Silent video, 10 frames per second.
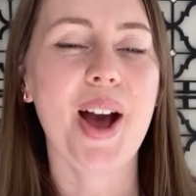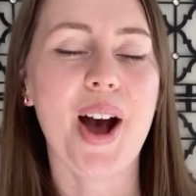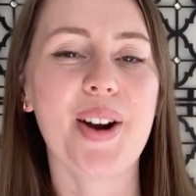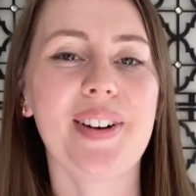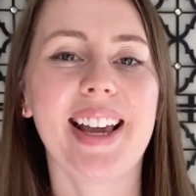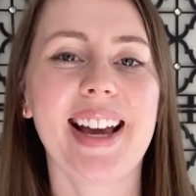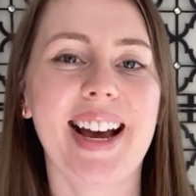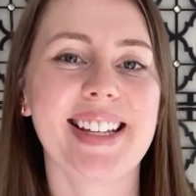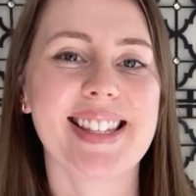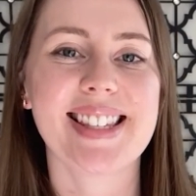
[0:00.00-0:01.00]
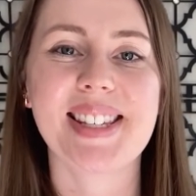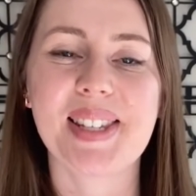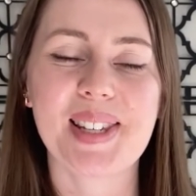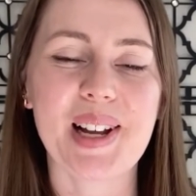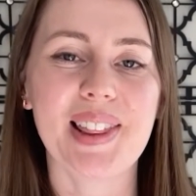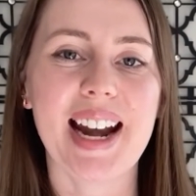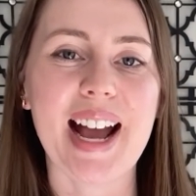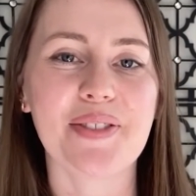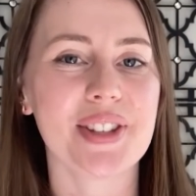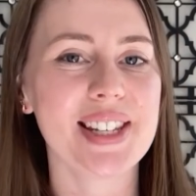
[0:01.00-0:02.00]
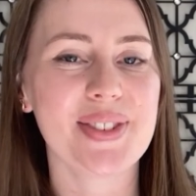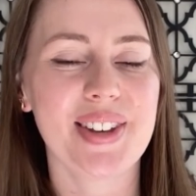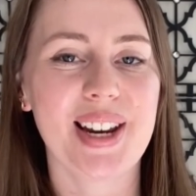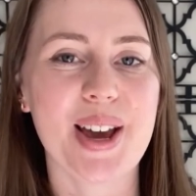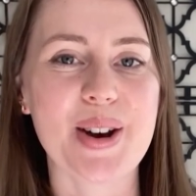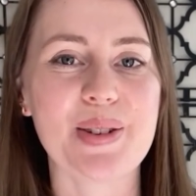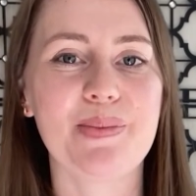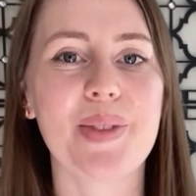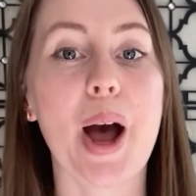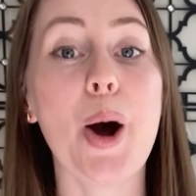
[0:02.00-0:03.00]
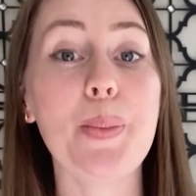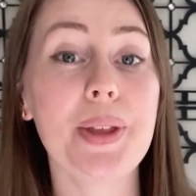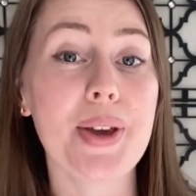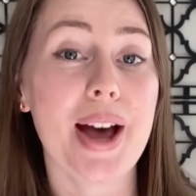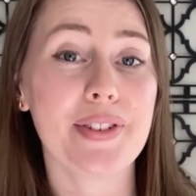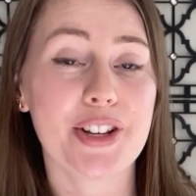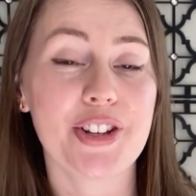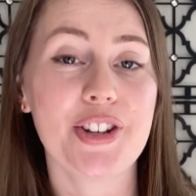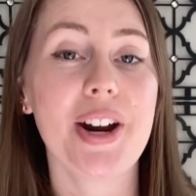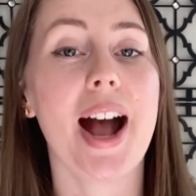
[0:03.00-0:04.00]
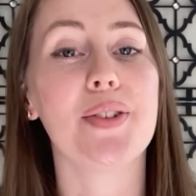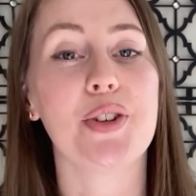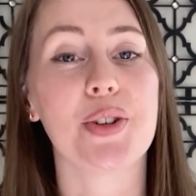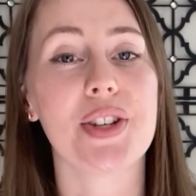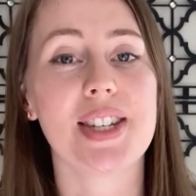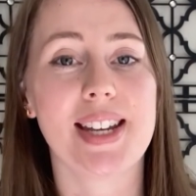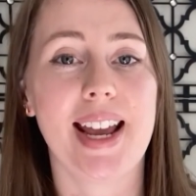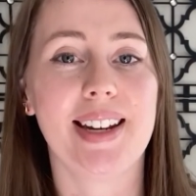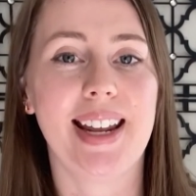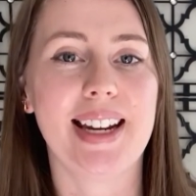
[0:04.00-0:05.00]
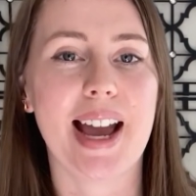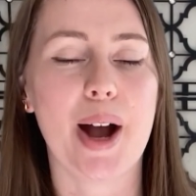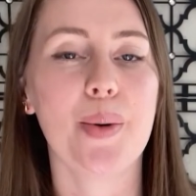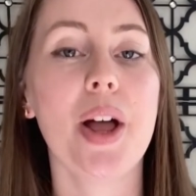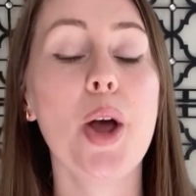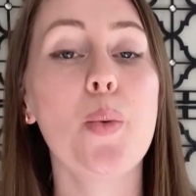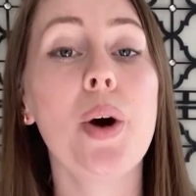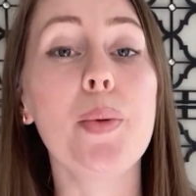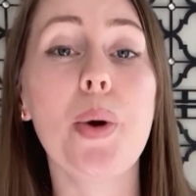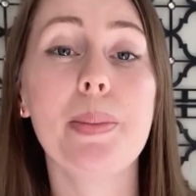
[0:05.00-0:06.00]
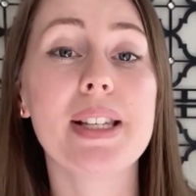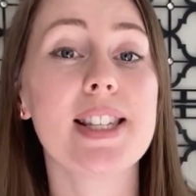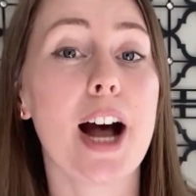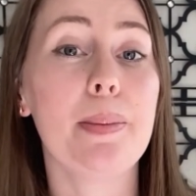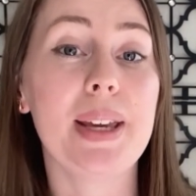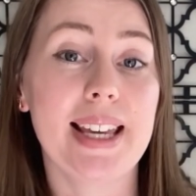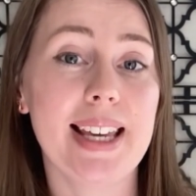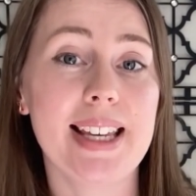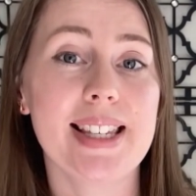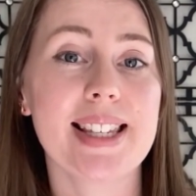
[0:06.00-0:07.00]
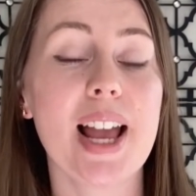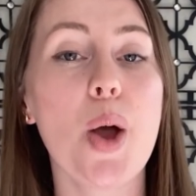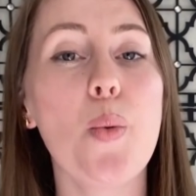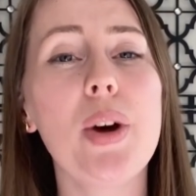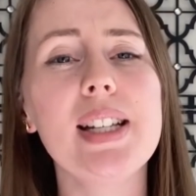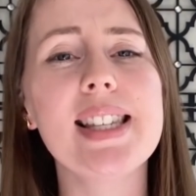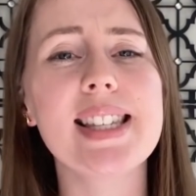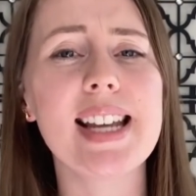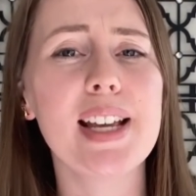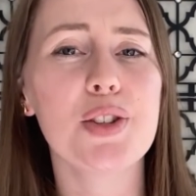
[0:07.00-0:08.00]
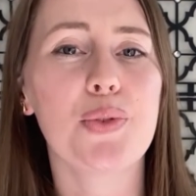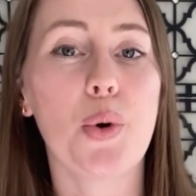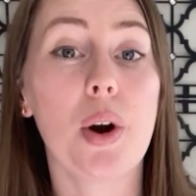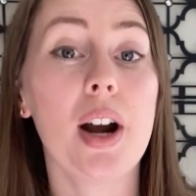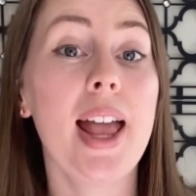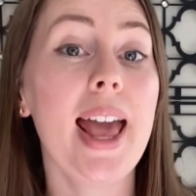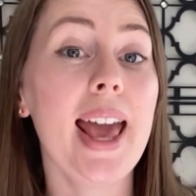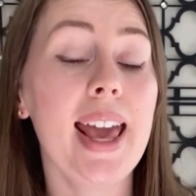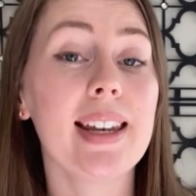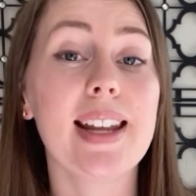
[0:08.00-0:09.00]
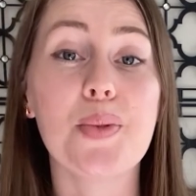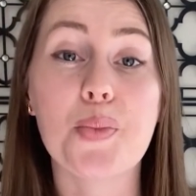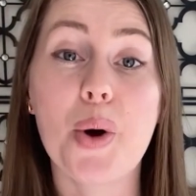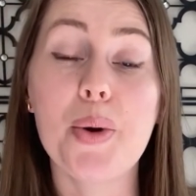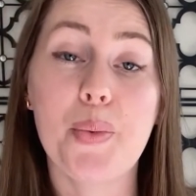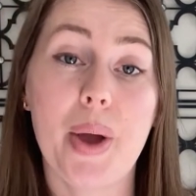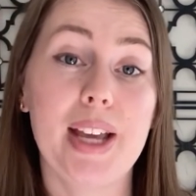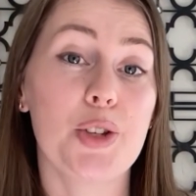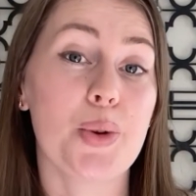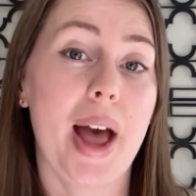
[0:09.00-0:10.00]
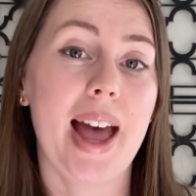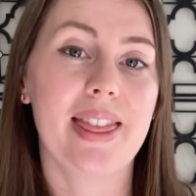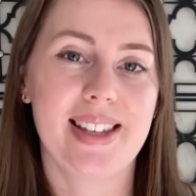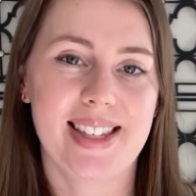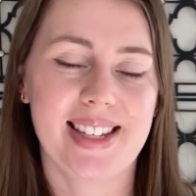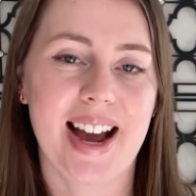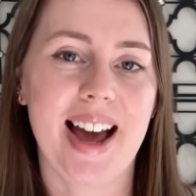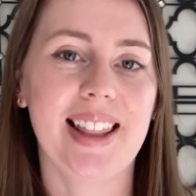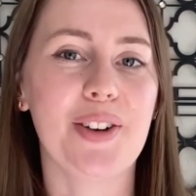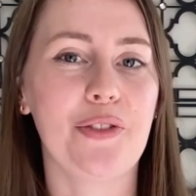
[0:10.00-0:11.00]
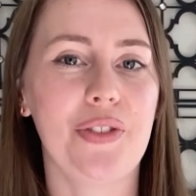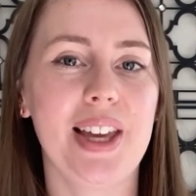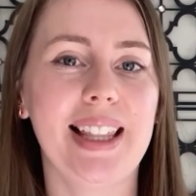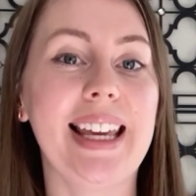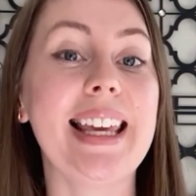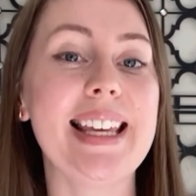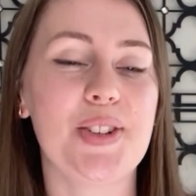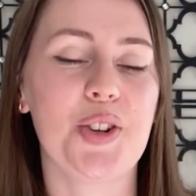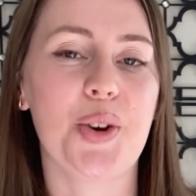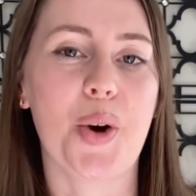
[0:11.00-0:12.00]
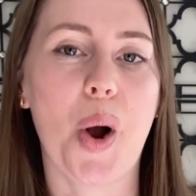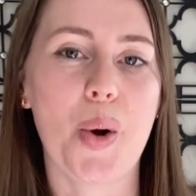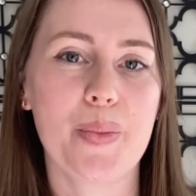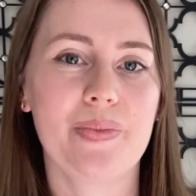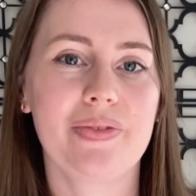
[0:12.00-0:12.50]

Alright guys, this is all that I have for this video. I hope that you have a good understanding now what Wabi Sabi is, what it stands for, and in what way to add this style and feeling into your home.